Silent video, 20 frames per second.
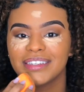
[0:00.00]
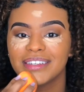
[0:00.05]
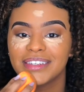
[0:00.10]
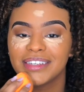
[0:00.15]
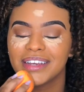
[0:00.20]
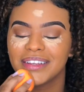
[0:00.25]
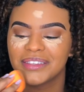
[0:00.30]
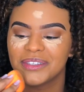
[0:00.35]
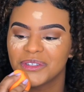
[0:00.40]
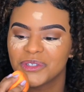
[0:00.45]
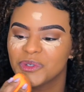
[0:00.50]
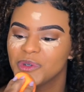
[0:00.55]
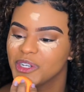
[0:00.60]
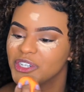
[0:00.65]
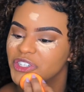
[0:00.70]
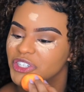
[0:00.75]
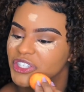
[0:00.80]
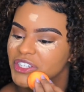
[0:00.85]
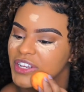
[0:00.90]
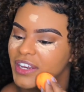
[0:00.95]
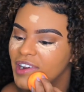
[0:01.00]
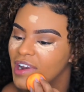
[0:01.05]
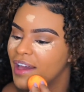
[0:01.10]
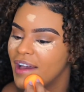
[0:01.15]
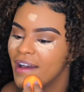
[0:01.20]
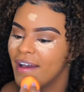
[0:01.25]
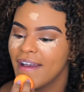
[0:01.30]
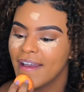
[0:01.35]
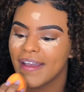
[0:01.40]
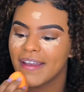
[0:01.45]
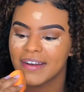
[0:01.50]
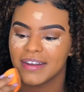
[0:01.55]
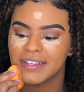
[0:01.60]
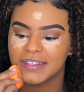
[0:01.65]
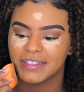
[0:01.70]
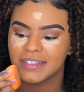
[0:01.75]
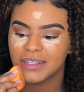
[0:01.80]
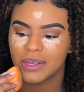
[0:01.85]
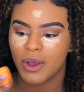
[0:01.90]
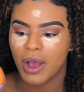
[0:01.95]
did get this question a lot, and
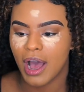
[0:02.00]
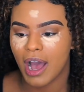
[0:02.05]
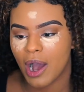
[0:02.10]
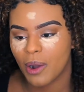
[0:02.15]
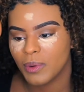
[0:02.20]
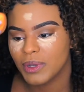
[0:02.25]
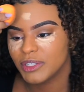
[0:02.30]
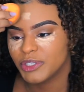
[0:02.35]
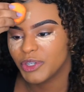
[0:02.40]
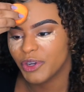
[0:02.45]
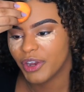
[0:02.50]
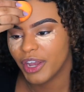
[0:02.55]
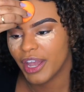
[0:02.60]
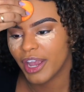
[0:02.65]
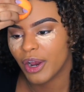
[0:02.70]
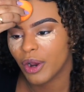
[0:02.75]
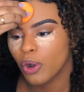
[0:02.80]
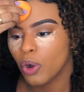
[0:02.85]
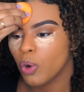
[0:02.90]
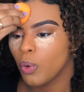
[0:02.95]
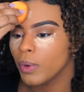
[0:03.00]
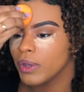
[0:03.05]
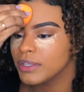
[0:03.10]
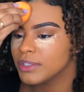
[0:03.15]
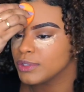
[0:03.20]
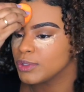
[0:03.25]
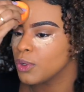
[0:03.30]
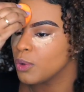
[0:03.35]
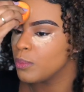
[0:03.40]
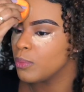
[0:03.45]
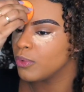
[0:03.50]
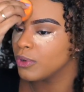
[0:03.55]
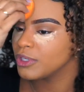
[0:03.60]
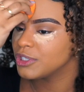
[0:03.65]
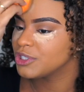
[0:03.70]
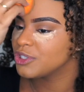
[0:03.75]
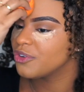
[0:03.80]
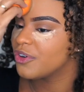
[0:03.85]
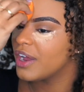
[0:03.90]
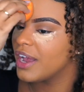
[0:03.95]
it's, how is your hair always so
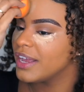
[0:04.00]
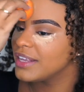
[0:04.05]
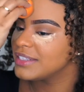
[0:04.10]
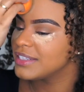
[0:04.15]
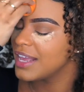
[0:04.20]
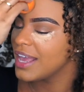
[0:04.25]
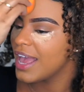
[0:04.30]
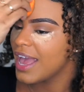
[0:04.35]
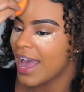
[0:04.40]
moisturized?